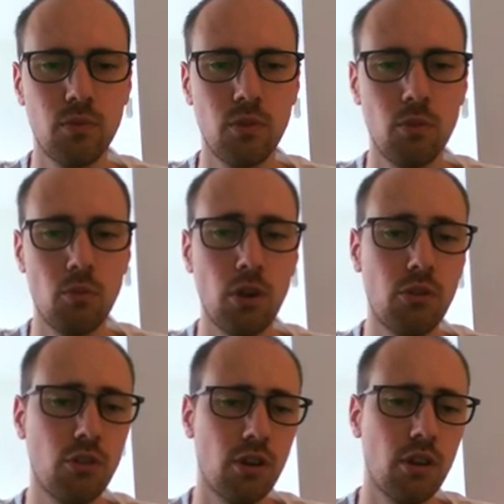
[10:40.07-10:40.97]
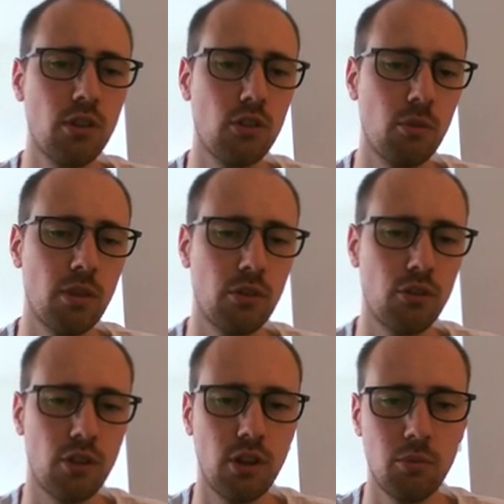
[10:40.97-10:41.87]
black
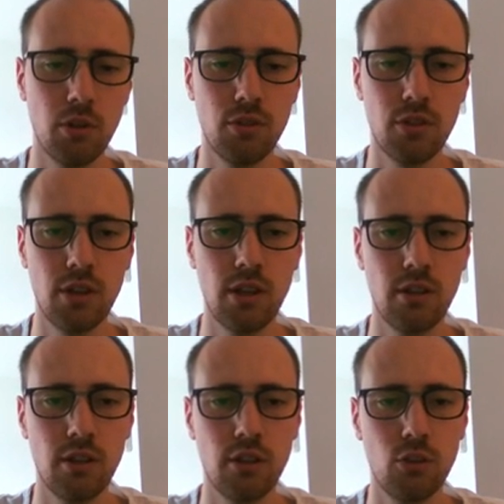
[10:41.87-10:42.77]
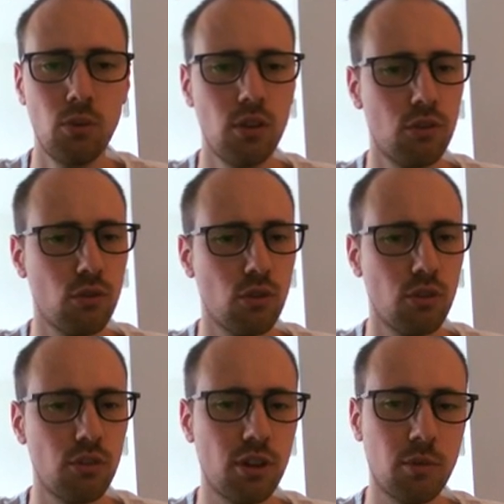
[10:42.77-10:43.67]
resigned, but after king takes, queen h4 is
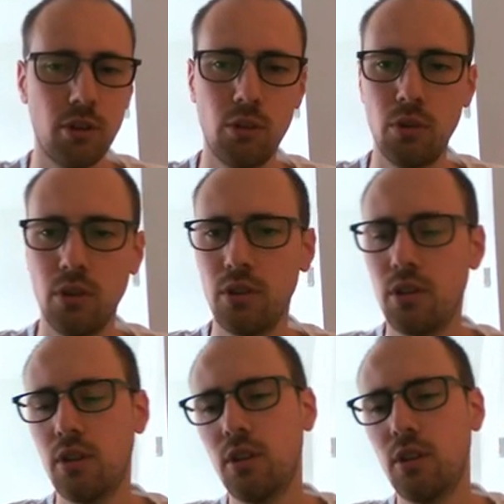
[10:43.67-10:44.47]
just checkmate in one.